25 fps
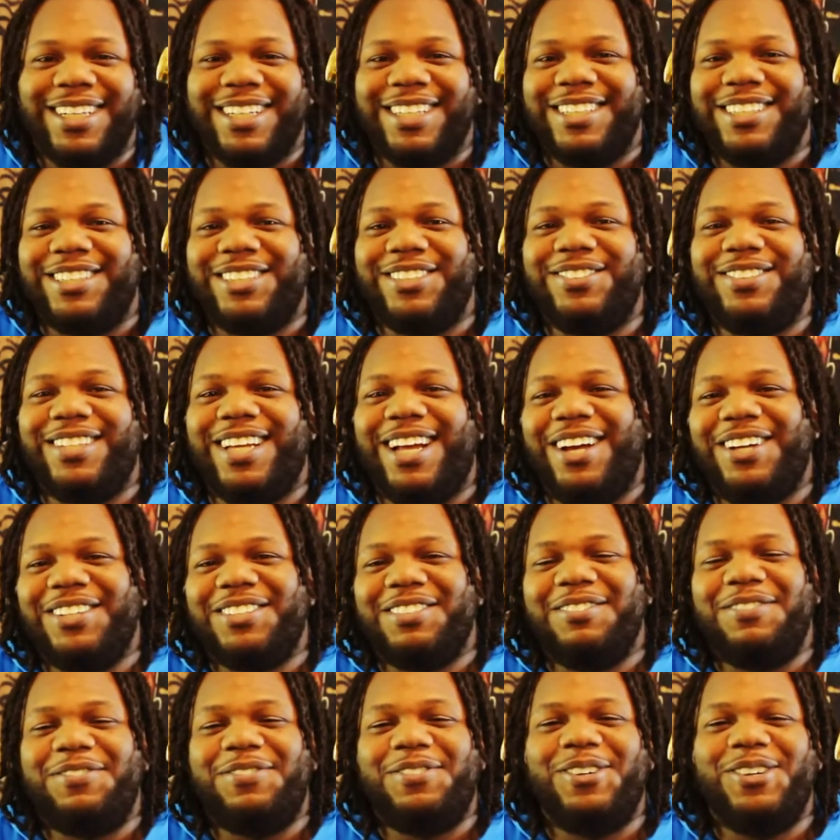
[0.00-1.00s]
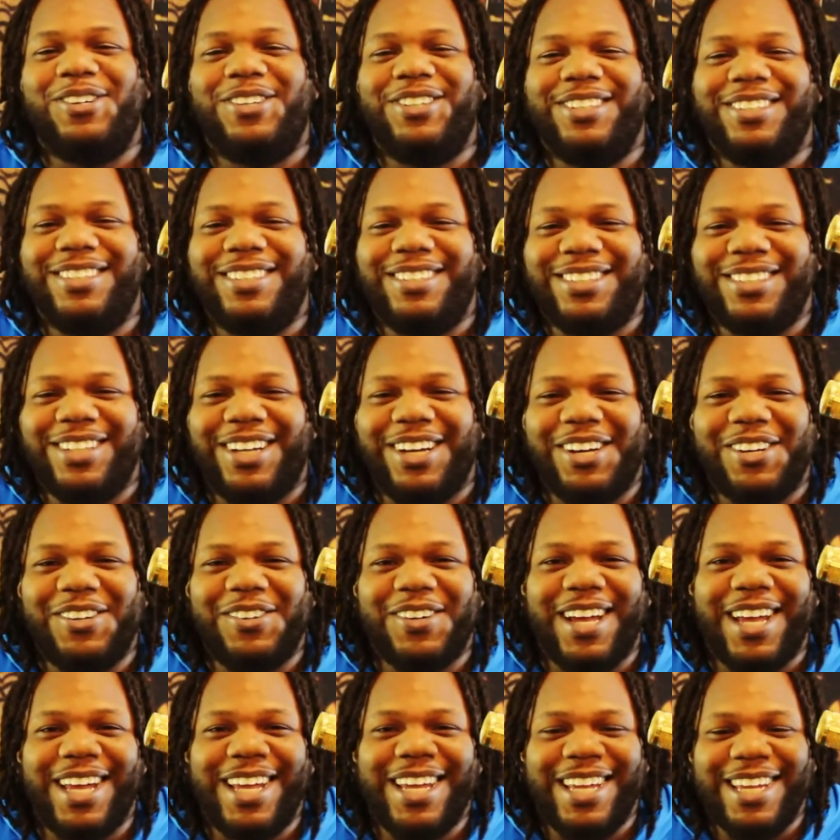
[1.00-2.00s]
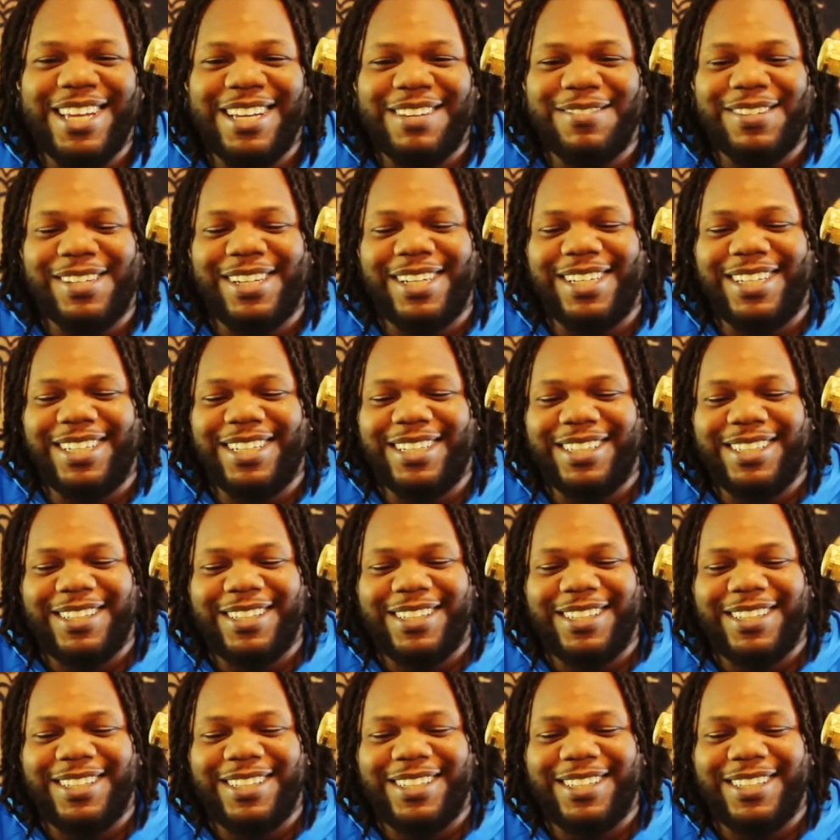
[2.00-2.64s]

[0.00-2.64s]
2004 to 08, man.